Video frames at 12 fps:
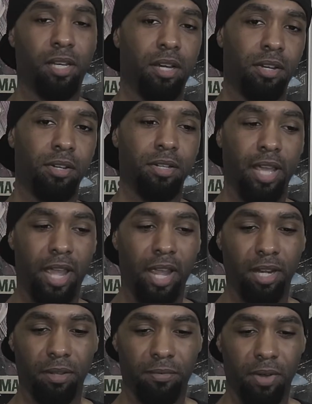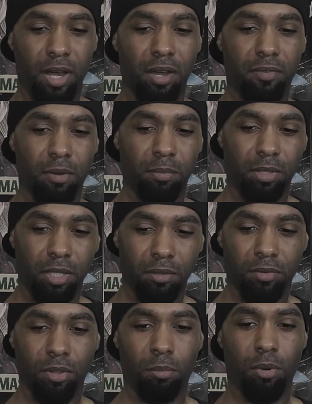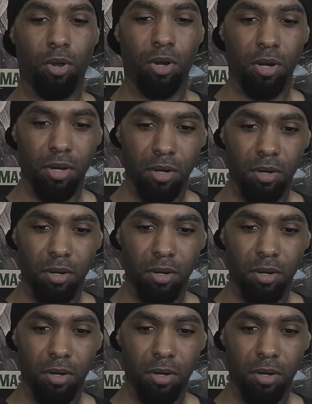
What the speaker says: 185, I believe, on the bar.